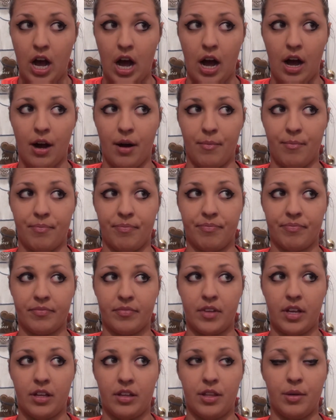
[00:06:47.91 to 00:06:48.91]

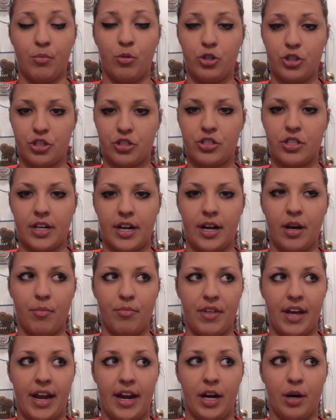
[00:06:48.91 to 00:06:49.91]
the moisture is going to
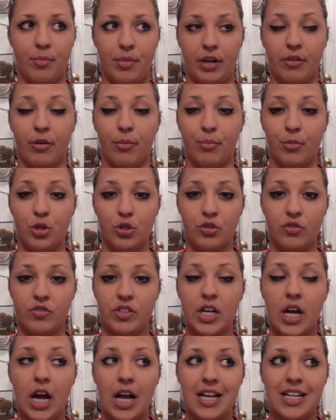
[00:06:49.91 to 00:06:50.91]
help the hair be
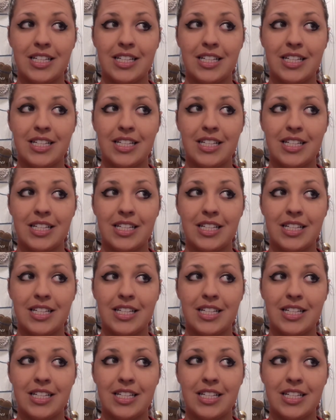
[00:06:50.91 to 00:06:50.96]
removed